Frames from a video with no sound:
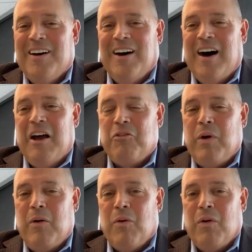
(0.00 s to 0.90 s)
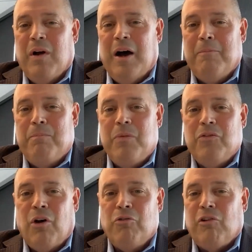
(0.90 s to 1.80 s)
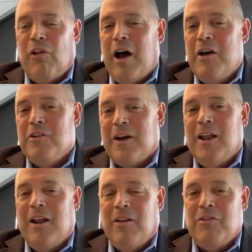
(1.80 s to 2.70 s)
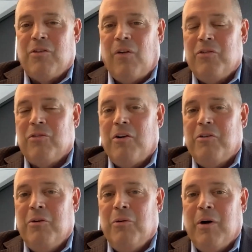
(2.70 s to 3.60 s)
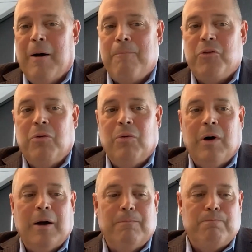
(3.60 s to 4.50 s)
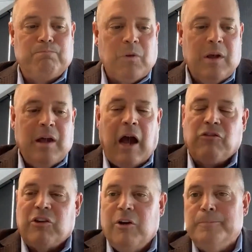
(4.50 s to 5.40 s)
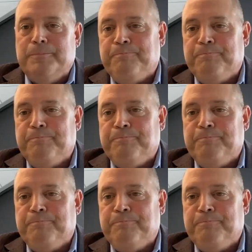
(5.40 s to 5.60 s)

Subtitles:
as we were socializing it, and then certainly start to execute.